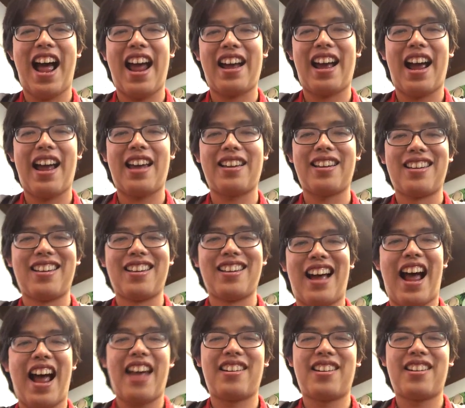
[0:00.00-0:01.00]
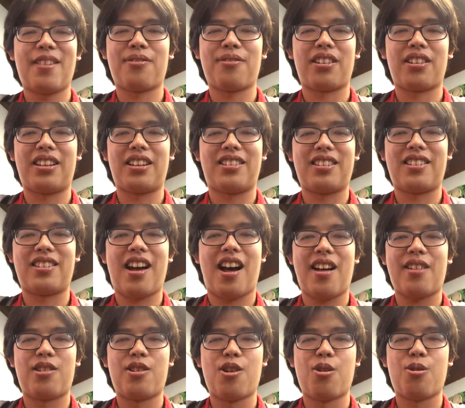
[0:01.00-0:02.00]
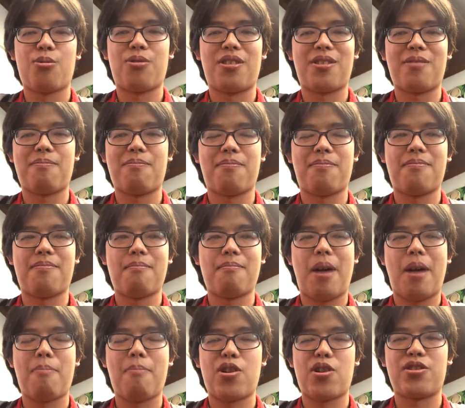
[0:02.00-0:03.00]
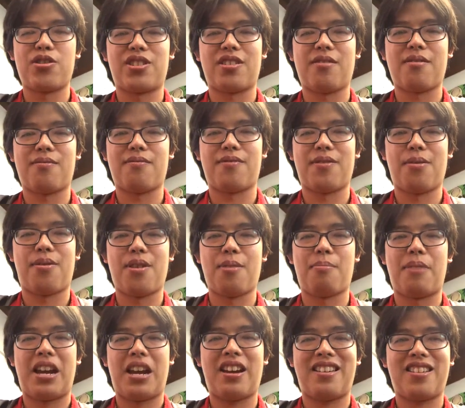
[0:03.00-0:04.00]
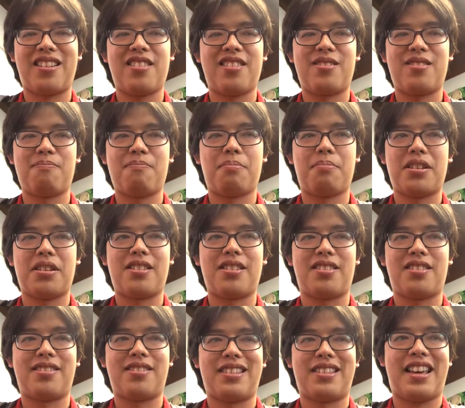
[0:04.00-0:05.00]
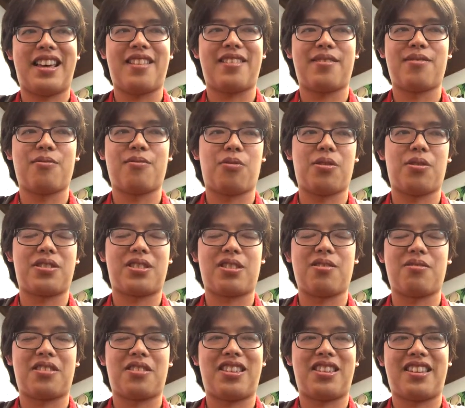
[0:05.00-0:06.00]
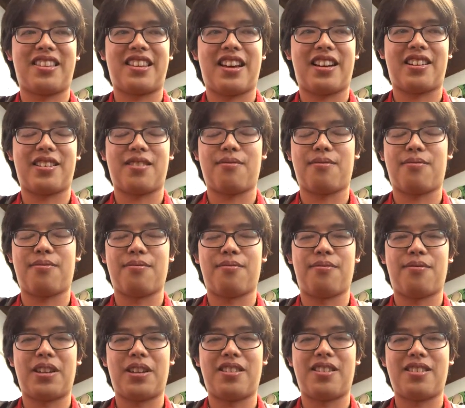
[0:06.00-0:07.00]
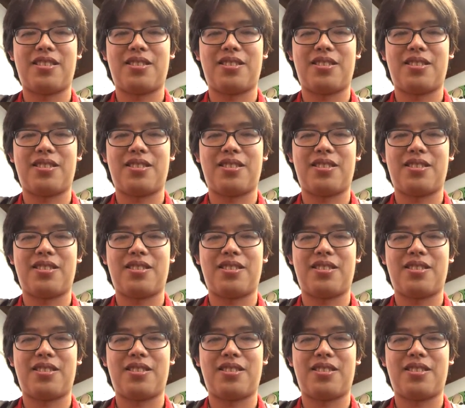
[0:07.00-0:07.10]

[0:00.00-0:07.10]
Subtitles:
I definitely did not know the members of the band, but that was the only thing that kind of fit